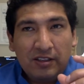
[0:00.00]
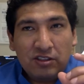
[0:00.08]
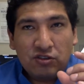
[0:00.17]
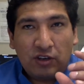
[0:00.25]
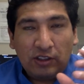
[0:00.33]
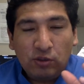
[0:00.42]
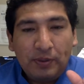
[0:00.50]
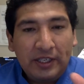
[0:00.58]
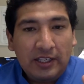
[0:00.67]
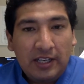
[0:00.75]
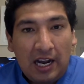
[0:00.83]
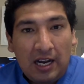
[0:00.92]
Try to
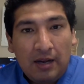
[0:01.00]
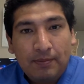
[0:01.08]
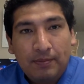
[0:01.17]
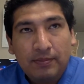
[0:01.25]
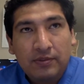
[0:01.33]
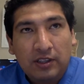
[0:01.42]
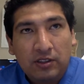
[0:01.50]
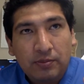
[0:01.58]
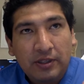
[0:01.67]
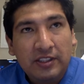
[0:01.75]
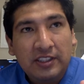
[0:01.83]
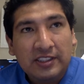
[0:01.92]
bring
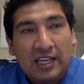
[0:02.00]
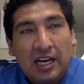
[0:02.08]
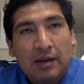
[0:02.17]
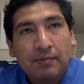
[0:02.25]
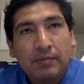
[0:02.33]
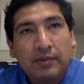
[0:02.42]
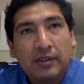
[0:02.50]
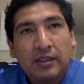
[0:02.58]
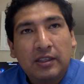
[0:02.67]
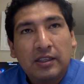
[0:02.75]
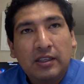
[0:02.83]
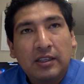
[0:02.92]
this up
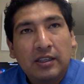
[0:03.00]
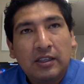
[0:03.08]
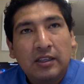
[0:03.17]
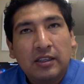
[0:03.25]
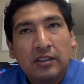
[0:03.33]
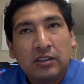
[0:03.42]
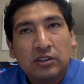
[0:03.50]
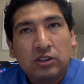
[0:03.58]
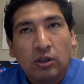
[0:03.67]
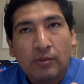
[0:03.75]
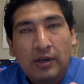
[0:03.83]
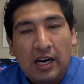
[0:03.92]

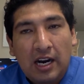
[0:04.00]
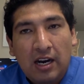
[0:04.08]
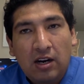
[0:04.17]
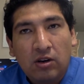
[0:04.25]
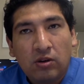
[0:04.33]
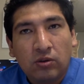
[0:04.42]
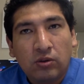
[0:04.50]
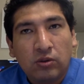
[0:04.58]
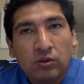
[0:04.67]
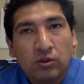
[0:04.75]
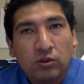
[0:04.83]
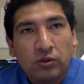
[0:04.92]
somehow
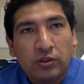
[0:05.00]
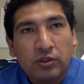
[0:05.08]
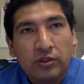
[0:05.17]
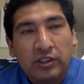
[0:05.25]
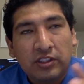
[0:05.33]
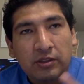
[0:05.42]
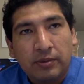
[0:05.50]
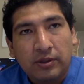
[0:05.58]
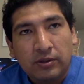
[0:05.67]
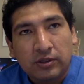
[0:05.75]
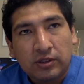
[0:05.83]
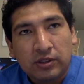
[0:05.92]
during your
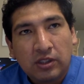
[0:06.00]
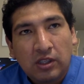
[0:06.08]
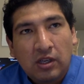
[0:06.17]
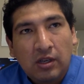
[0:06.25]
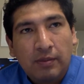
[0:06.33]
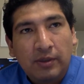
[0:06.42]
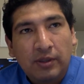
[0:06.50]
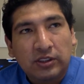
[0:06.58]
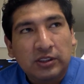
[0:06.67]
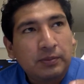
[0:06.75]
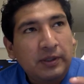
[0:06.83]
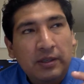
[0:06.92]
interviews, because
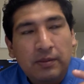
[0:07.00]
it's very